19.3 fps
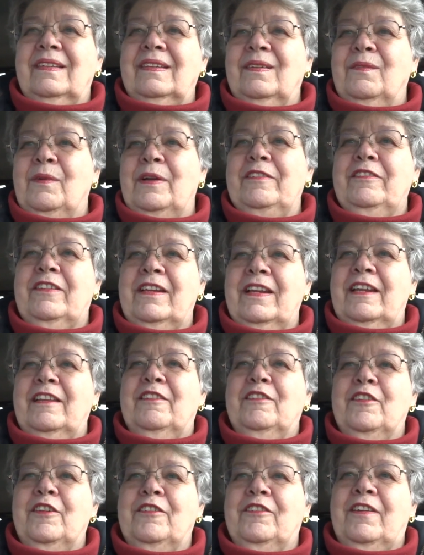Wednesday night,
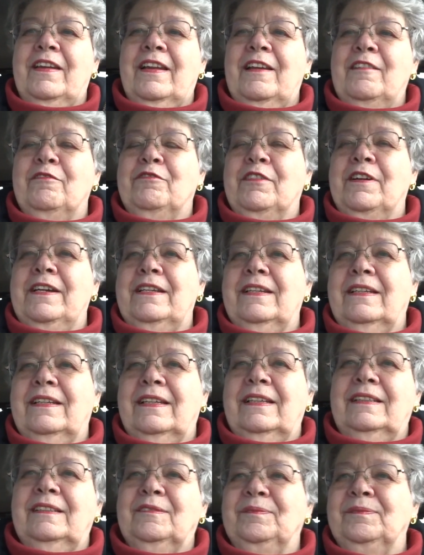Thursday night, Friday
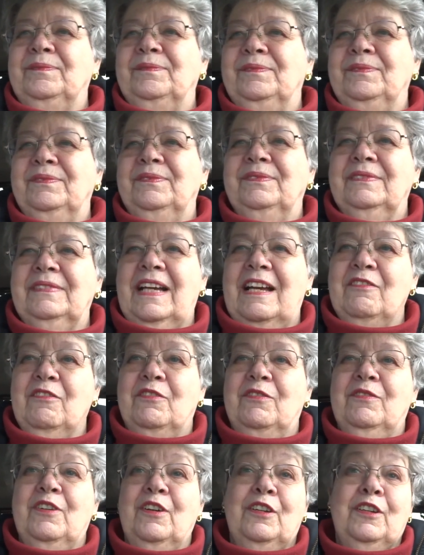night, I've
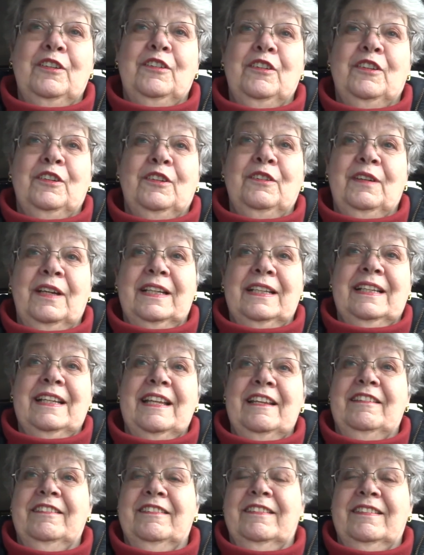got to do at
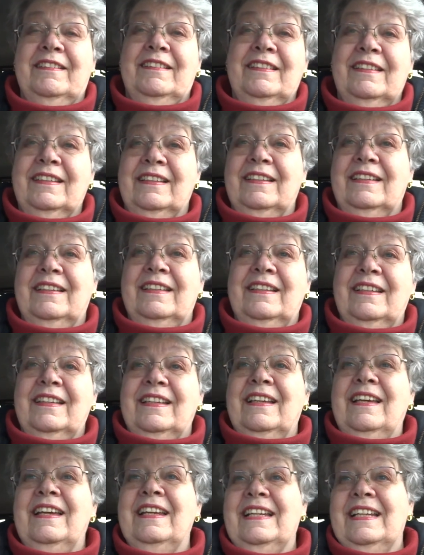least,
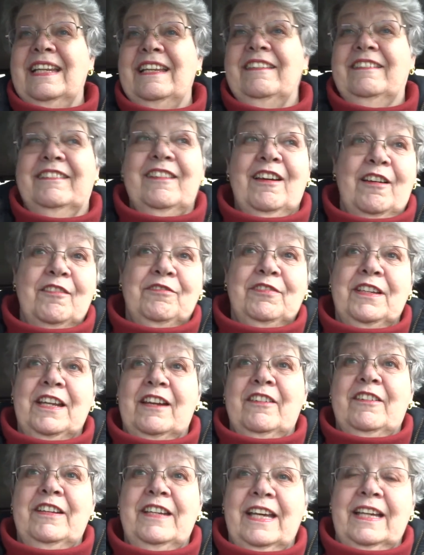at least half an
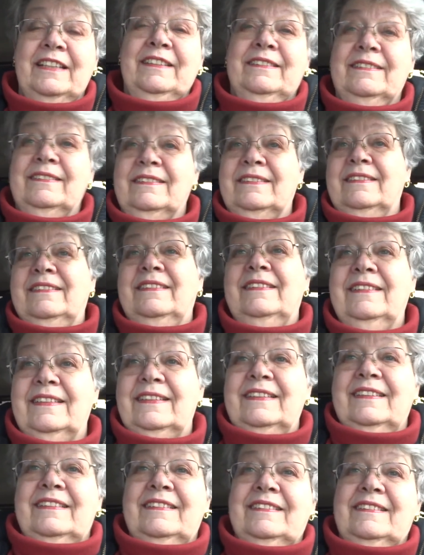hour a night
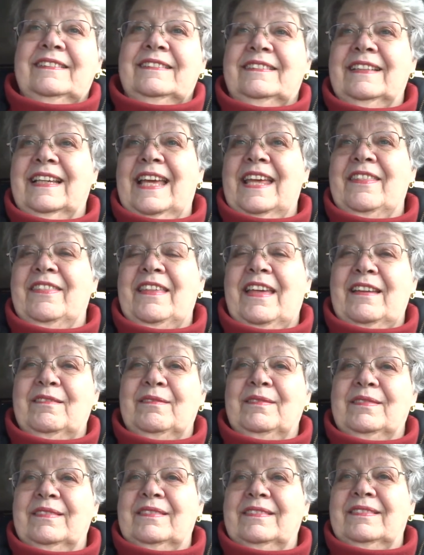to get that
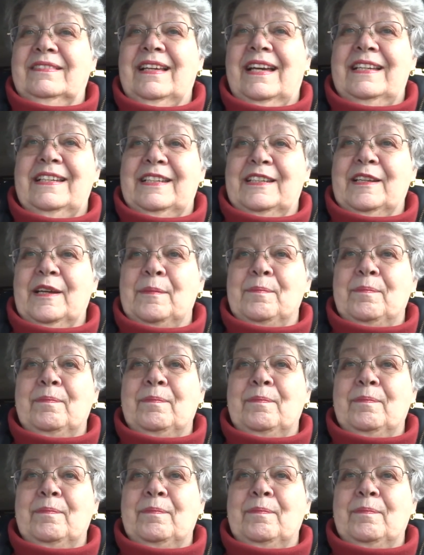tidied up.